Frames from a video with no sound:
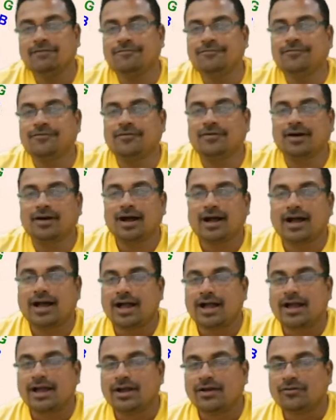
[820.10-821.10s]
If
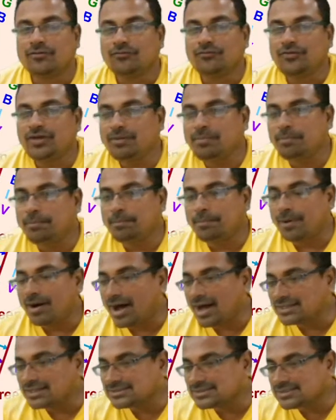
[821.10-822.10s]
we
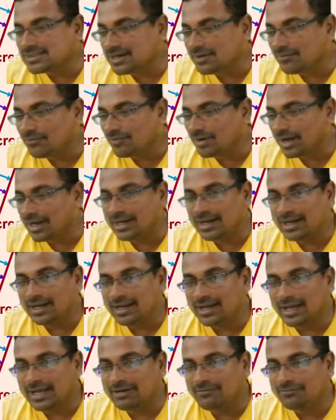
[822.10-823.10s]
pass the white
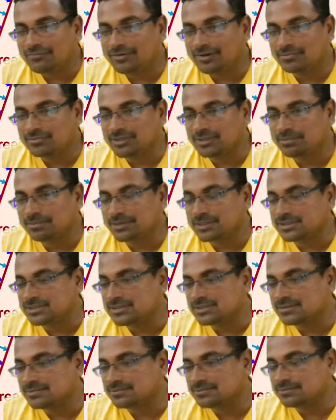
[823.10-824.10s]
light from the
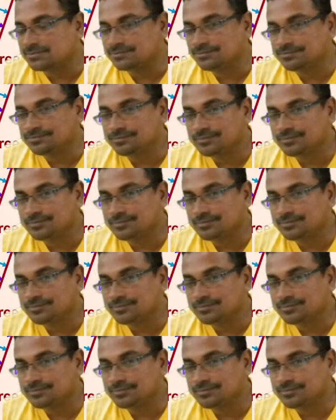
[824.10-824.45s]
prism,